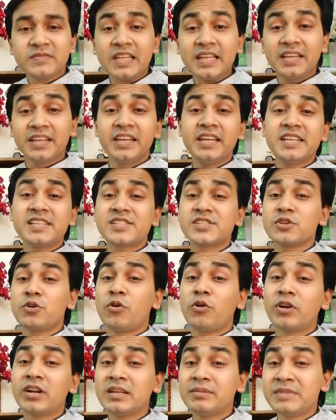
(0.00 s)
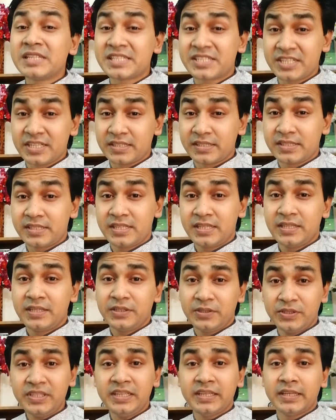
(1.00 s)
gets ornamented.
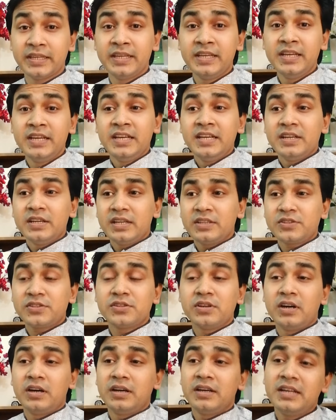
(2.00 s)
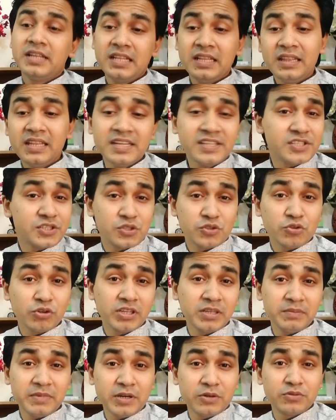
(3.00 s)
Okay, so let's talk
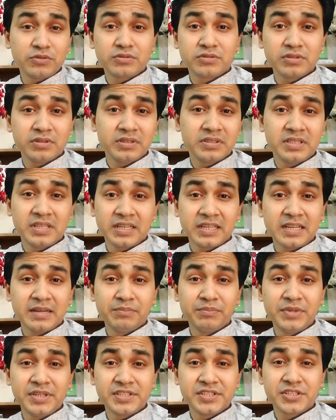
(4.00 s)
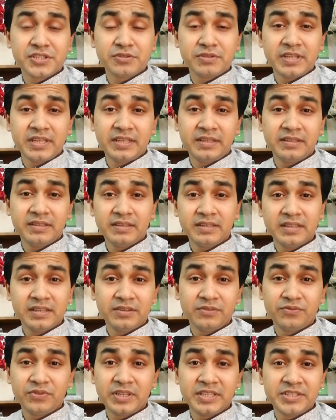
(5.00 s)
about the gambits today
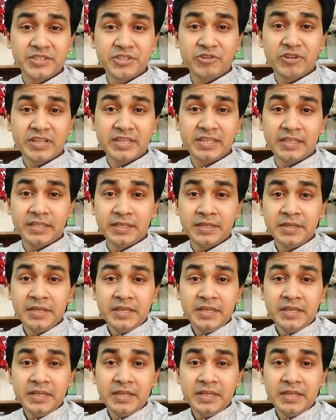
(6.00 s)
very directly.